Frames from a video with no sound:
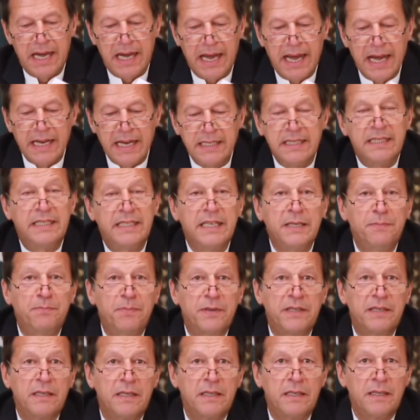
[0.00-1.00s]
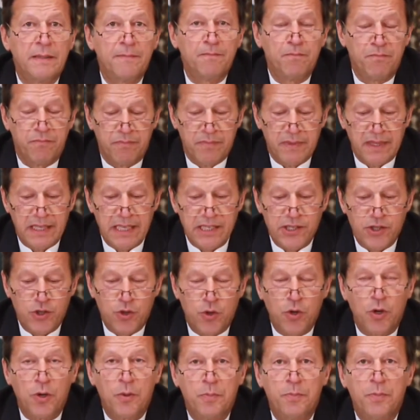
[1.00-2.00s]
and deepen the
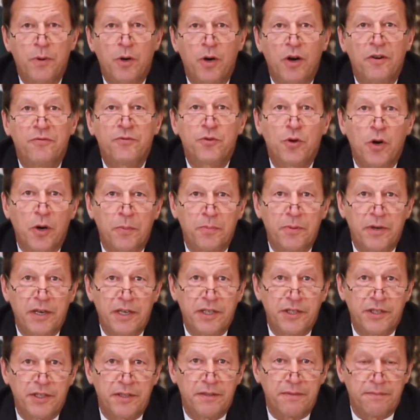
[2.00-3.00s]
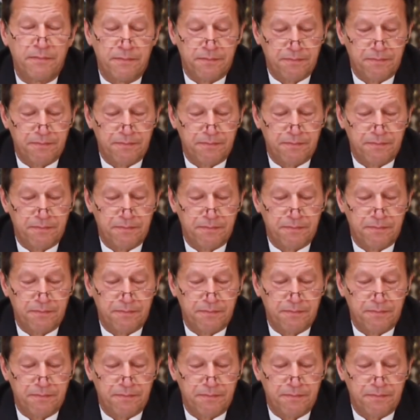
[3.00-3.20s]
scope of cooperation.